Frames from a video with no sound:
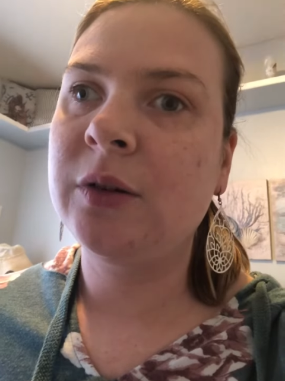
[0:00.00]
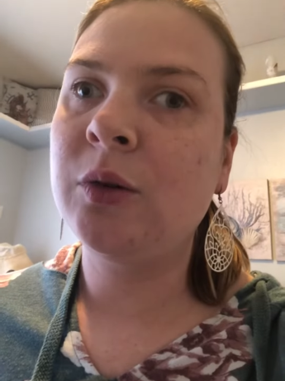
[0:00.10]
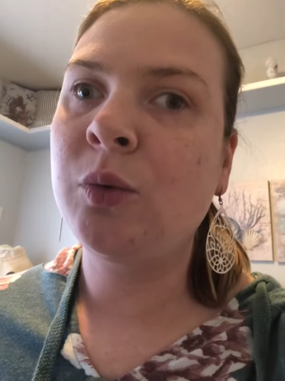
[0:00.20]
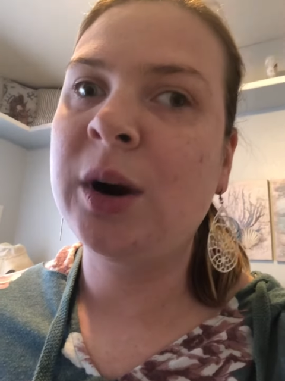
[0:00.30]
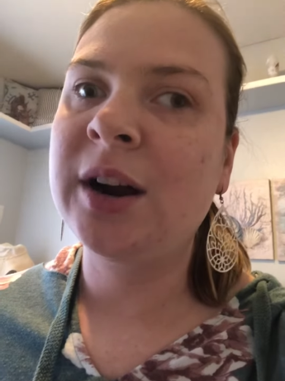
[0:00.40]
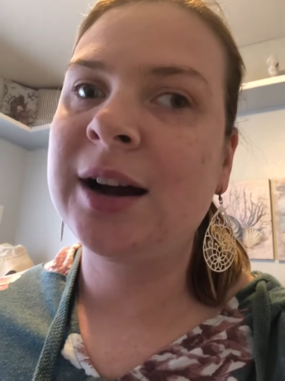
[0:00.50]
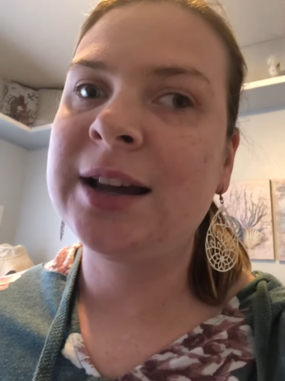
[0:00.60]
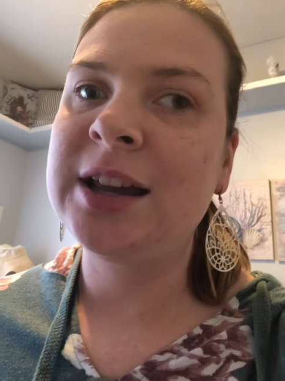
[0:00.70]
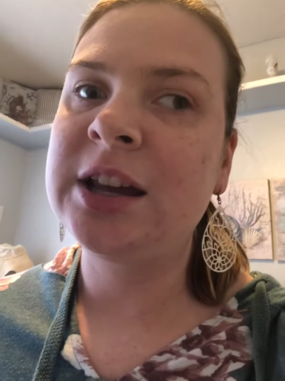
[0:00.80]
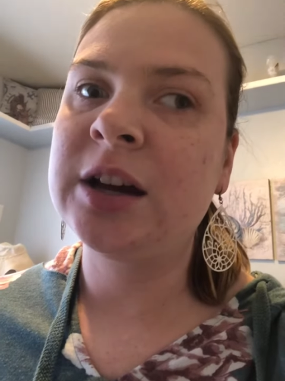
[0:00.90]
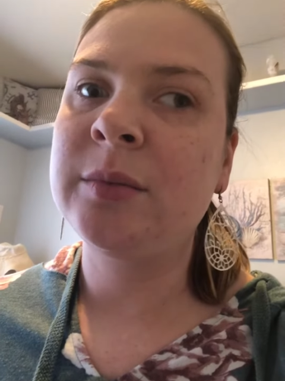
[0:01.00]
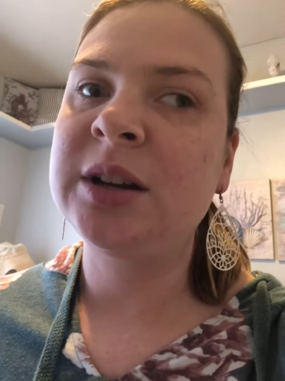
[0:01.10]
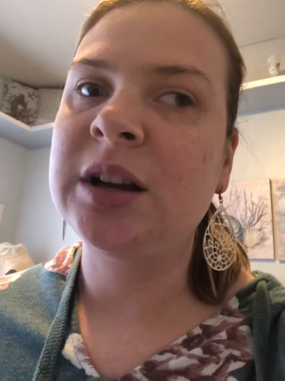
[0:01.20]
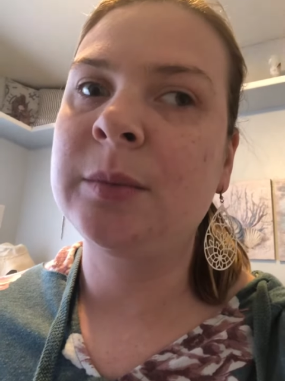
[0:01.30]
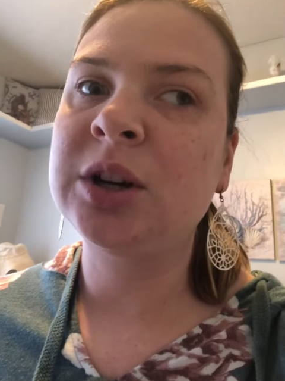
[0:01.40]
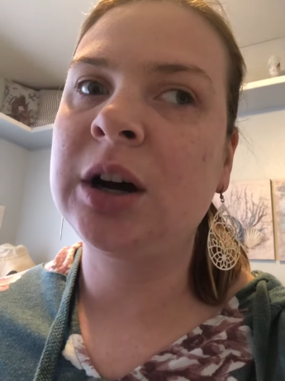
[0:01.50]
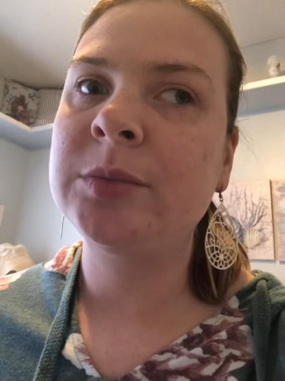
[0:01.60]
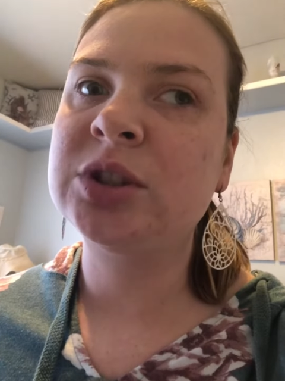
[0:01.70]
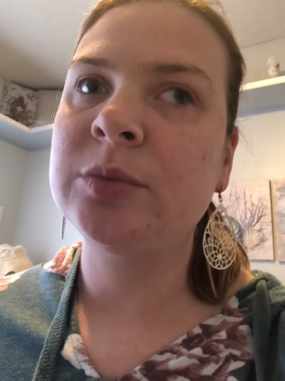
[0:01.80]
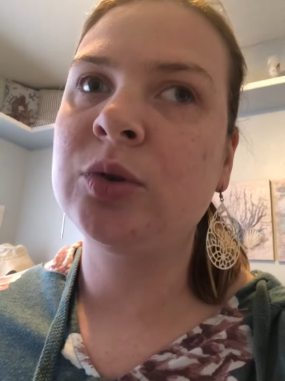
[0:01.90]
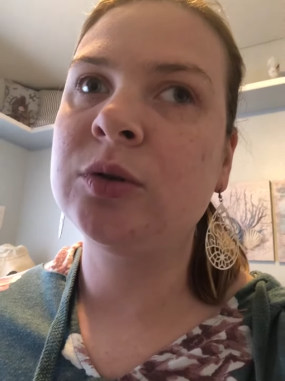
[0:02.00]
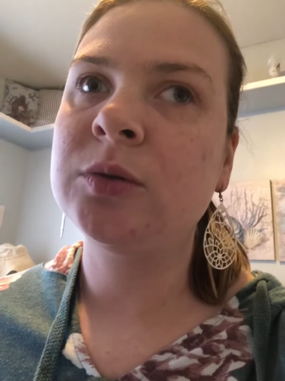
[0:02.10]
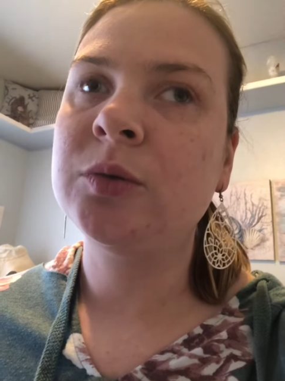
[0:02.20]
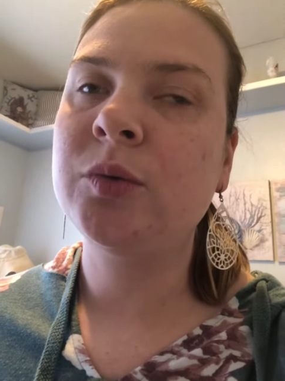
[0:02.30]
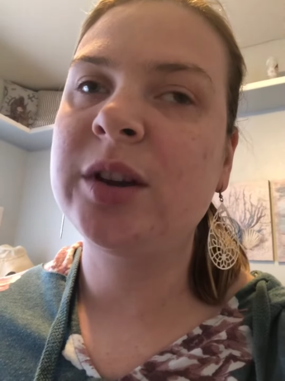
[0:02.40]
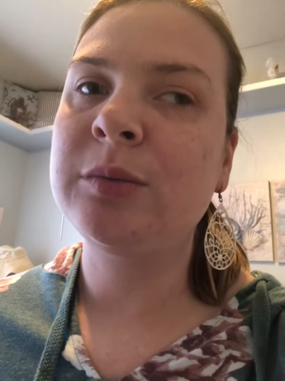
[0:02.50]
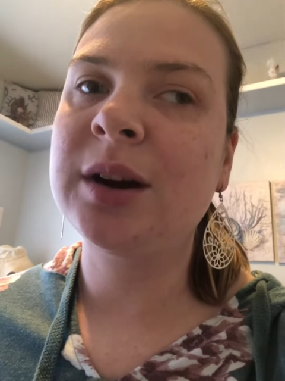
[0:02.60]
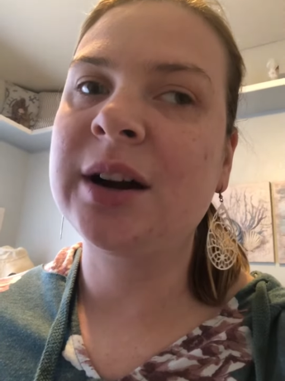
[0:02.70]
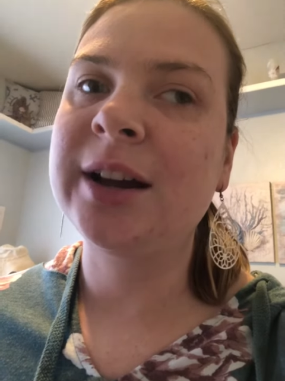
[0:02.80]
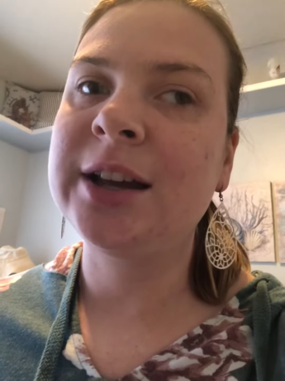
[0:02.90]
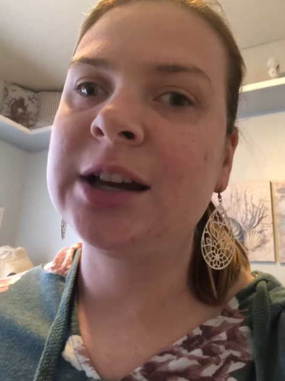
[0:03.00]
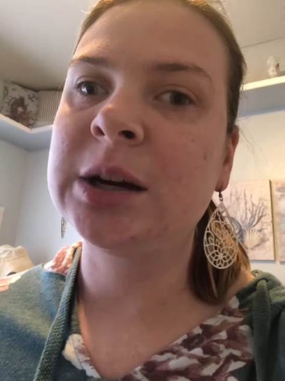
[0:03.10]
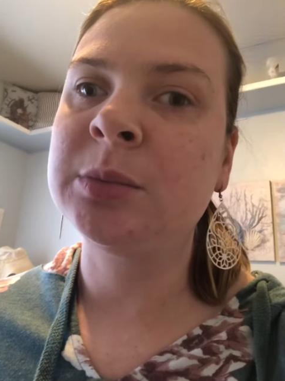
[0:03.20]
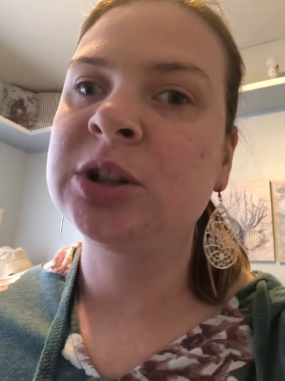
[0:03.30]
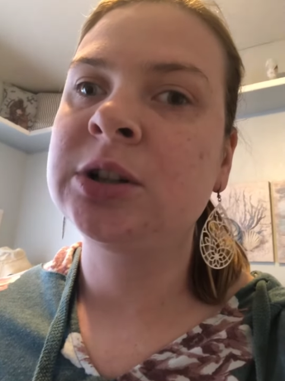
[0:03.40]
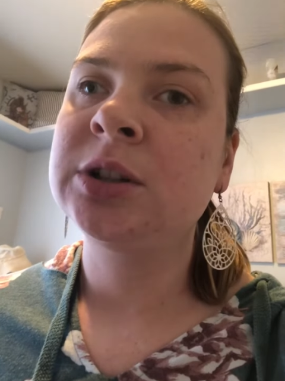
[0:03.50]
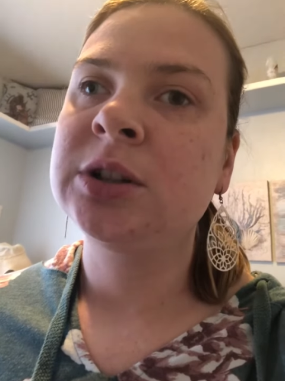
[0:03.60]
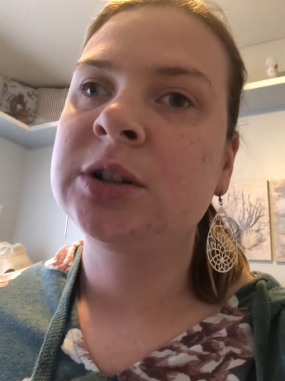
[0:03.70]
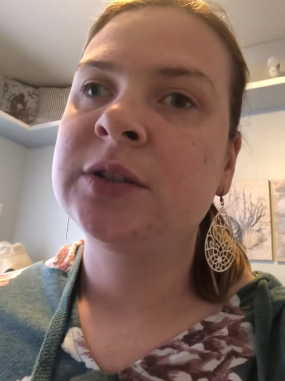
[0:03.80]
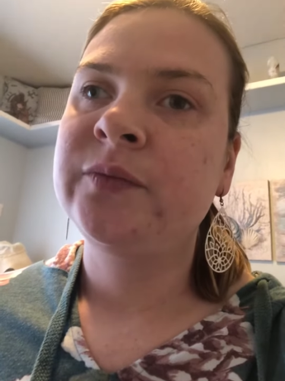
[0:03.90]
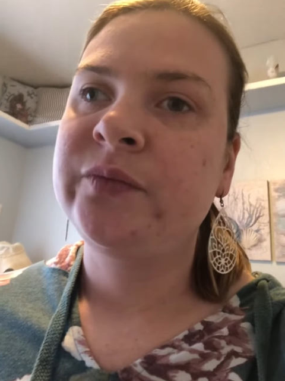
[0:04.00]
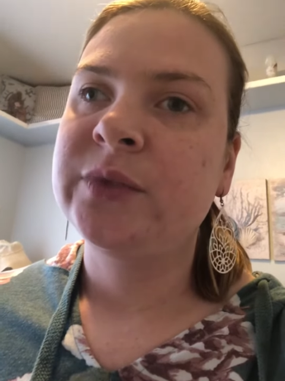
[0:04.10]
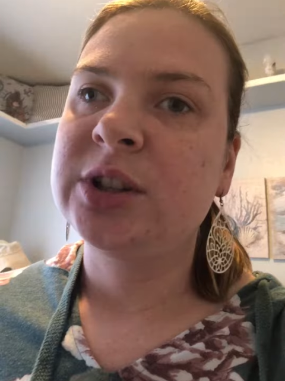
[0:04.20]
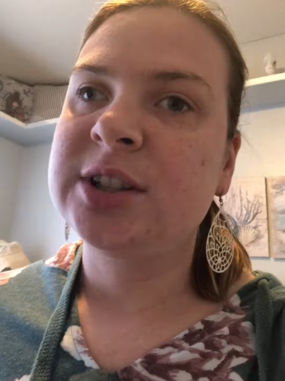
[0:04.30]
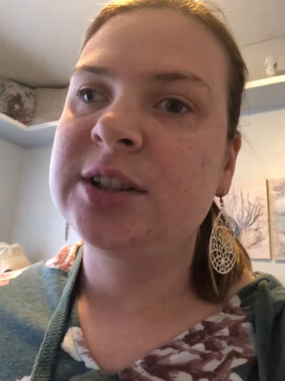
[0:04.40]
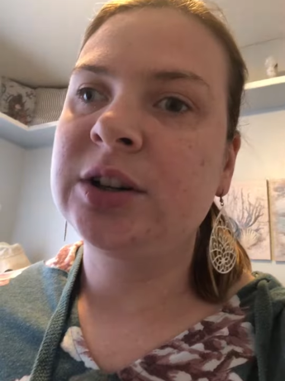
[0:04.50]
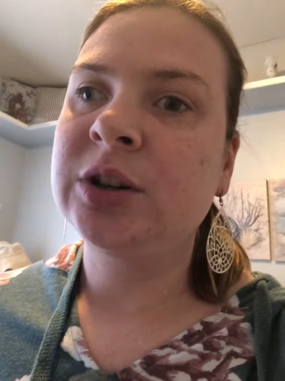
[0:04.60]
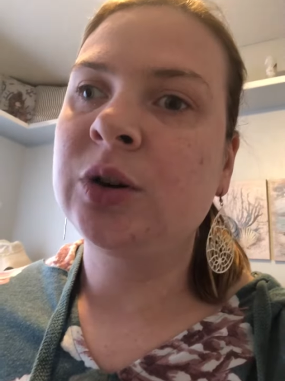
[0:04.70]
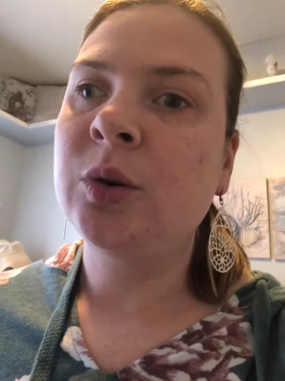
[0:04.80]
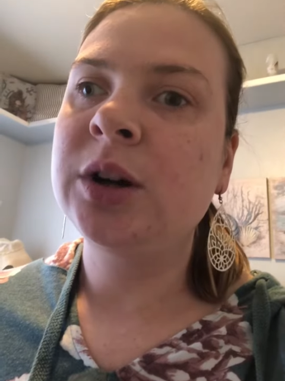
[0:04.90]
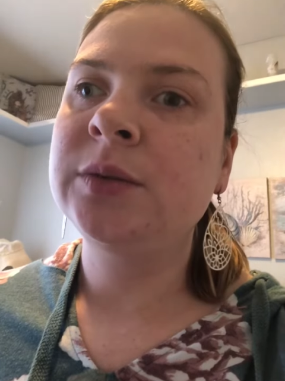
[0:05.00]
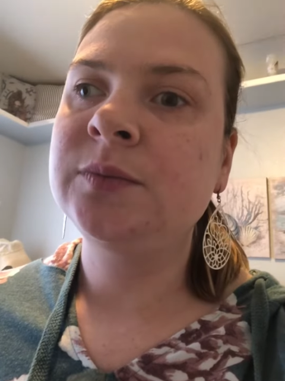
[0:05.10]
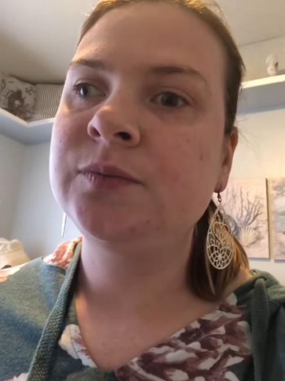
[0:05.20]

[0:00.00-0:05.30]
where I am and I'm comfortable with where I am. So